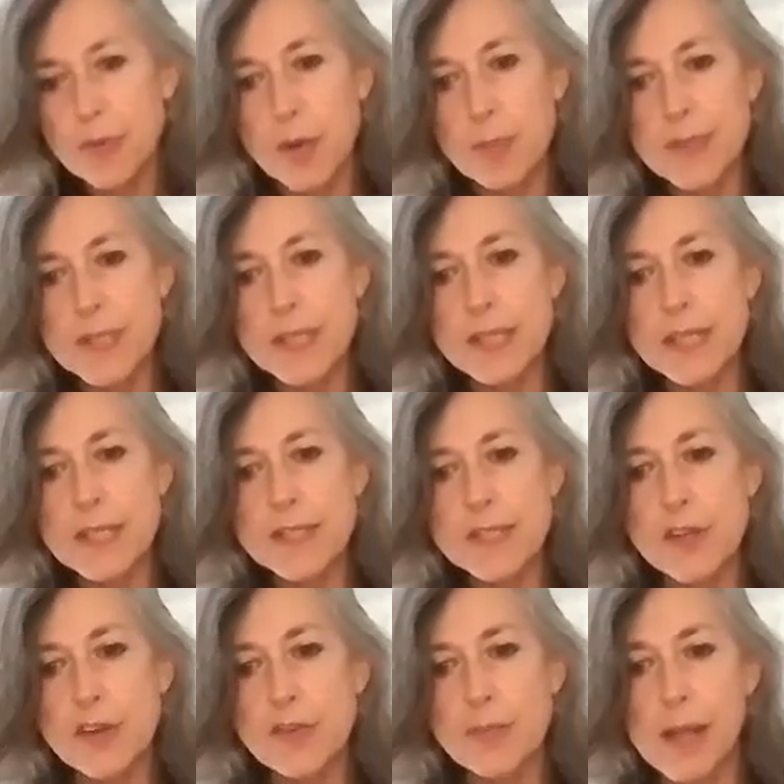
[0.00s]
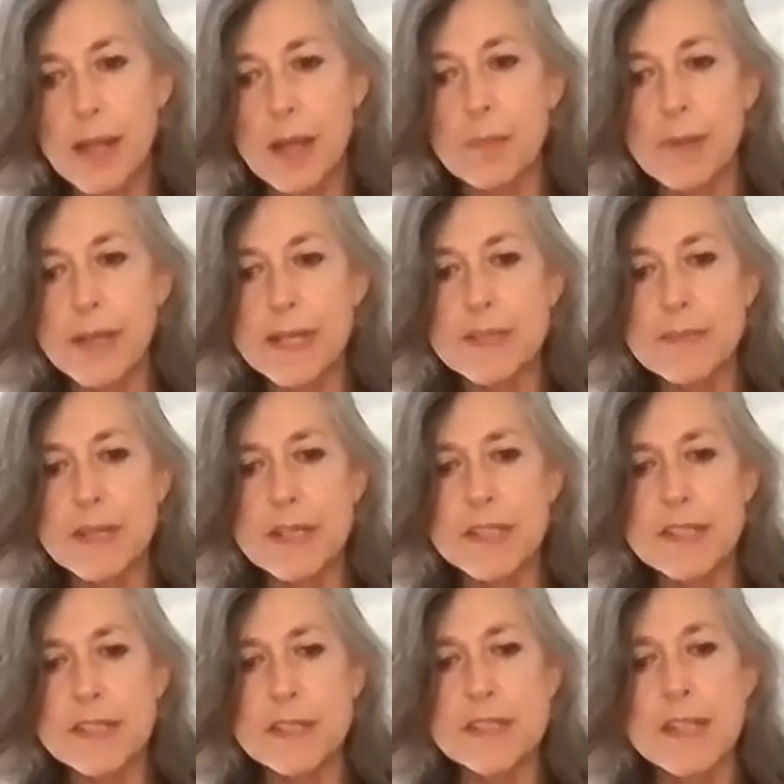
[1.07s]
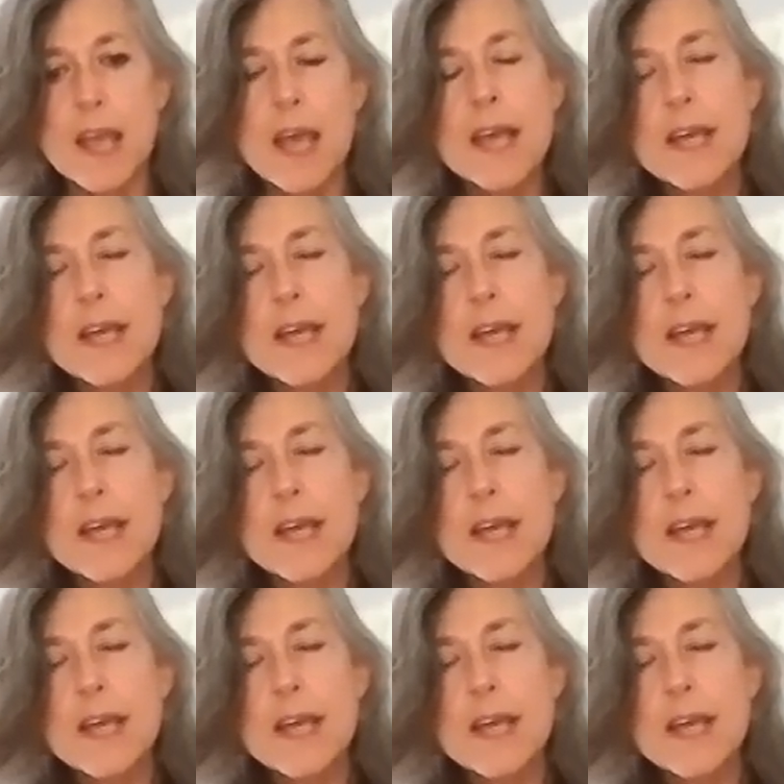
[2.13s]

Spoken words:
properties of plant-based medicines